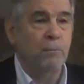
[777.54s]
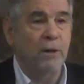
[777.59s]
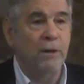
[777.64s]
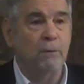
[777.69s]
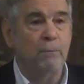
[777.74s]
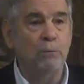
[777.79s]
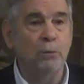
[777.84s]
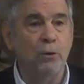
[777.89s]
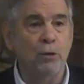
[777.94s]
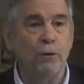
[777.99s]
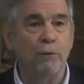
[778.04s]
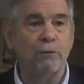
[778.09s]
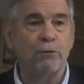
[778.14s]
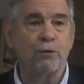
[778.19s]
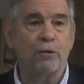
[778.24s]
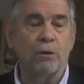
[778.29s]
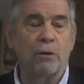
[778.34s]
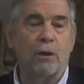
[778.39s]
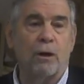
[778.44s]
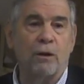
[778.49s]
being
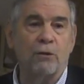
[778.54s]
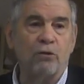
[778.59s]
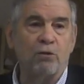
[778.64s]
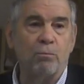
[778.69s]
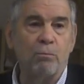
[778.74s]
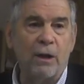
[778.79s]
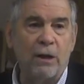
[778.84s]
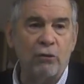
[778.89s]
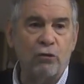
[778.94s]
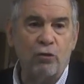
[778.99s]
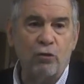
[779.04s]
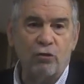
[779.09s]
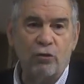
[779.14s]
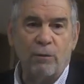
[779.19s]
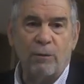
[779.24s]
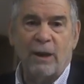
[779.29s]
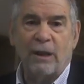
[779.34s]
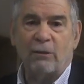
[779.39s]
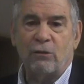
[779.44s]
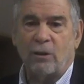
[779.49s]
moved to large measures
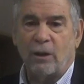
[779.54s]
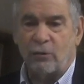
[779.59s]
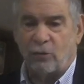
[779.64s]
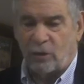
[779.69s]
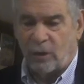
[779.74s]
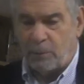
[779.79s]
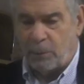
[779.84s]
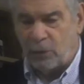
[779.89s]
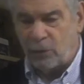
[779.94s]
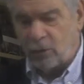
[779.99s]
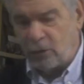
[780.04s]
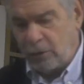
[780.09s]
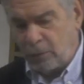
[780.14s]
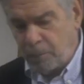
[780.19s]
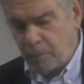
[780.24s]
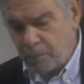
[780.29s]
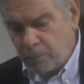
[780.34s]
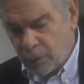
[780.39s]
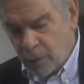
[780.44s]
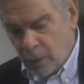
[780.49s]
of
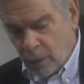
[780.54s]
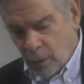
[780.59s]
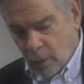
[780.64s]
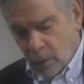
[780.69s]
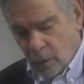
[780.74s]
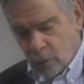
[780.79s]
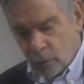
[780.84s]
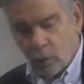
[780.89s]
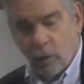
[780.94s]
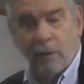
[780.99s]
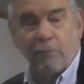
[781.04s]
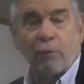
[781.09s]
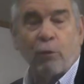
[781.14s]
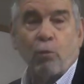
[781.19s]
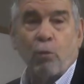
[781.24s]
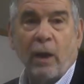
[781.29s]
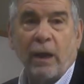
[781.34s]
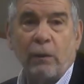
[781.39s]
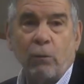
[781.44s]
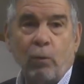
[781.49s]
anti-Semitism. You have a
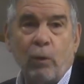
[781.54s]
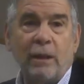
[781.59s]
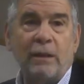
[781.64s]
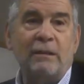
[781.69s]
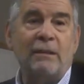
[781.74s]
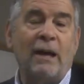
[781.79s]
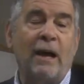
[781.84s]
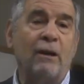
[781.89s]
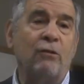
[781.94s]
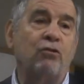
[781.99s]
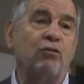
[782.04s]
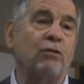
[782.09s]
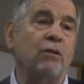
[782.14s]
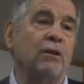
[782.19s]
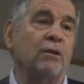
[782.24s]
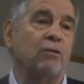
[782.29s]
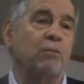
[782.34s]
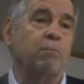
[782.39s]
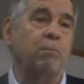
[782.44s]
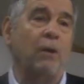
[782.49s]
right-wing
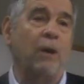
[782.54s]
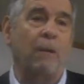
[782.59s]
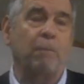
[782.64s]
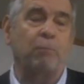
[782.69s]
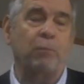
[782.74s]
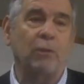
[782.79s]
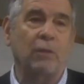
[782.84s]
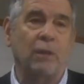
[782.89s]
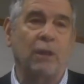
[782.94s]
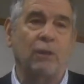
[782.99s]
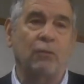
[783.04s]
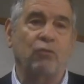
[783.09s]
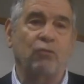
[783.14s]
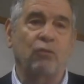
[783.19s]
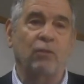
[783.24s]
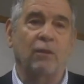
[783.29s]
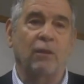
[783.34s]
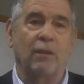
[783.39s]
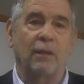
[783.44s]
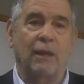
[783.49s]
nationalist
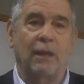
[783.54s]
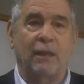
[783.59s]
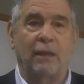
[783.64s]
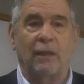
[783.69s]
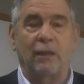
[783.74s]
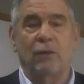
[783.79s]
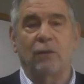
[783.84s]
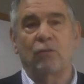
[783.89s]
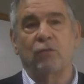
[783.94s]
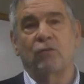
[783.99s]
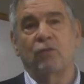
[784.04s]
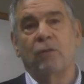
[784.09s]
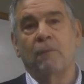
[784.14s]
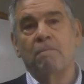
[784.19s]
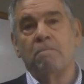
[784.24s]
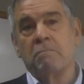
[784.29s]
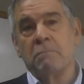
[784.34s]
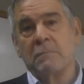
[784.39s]
population that is